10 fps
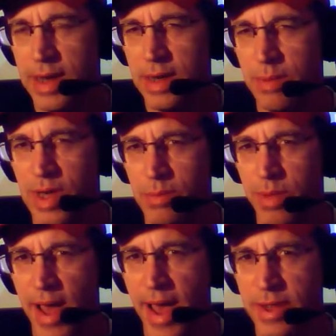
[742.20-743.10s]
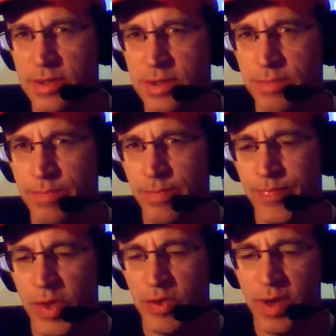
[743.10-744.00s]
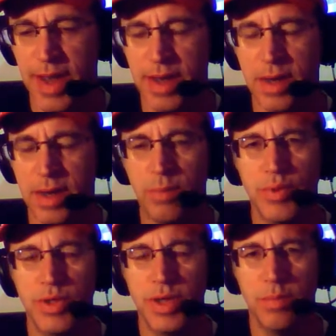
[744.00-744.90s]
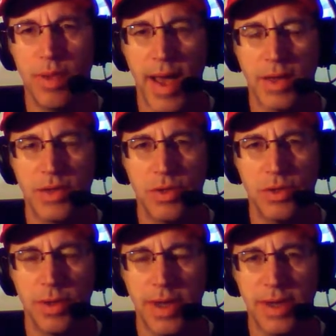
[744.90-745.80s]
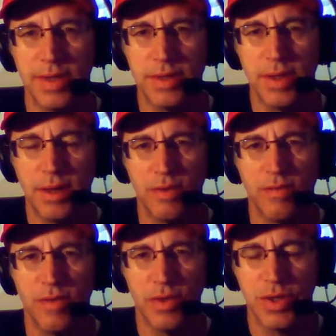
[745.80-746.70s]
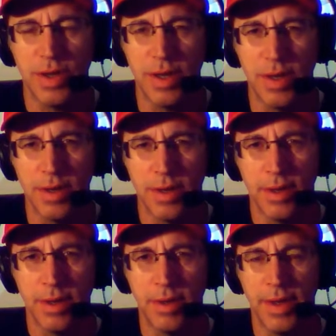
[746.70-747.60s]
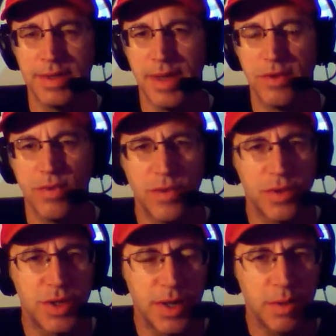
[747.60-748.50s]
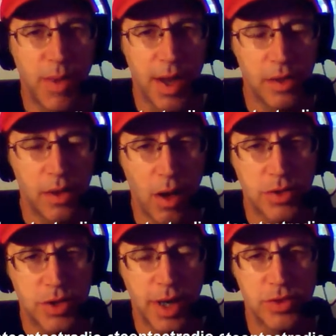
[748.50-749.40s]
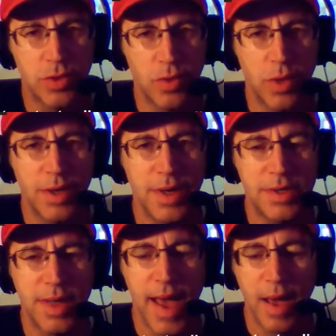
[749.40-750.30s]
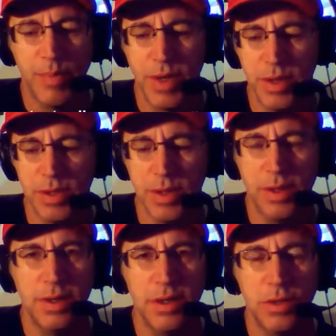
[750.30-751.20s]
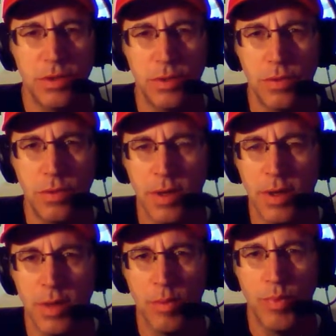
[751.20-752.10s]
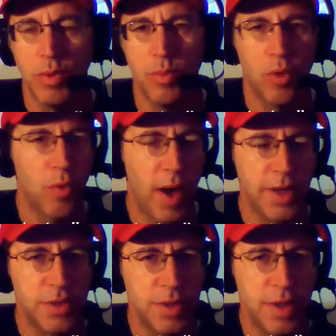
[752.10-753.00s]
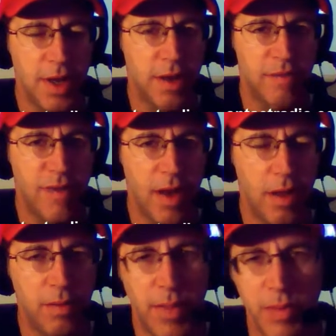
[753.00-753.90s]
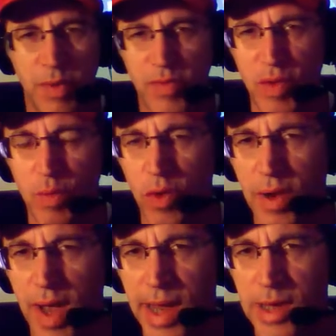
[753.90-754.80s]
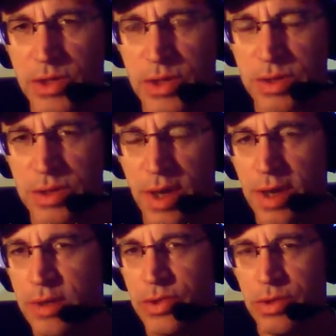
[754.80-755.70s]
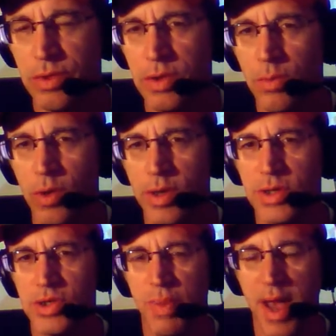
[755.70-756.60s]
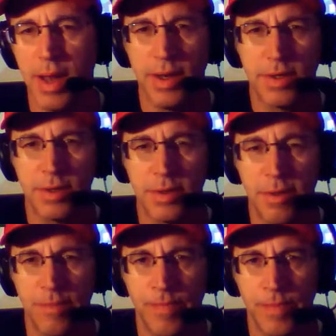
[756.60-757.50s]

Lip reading: 80% blacks? So you got 80% blacks in your league. That's not diversity. That's not diversity by a long shot. So what needs to happen is you need to put more whites in the NFL, maybe a few more Asians, certainly more Hispanics.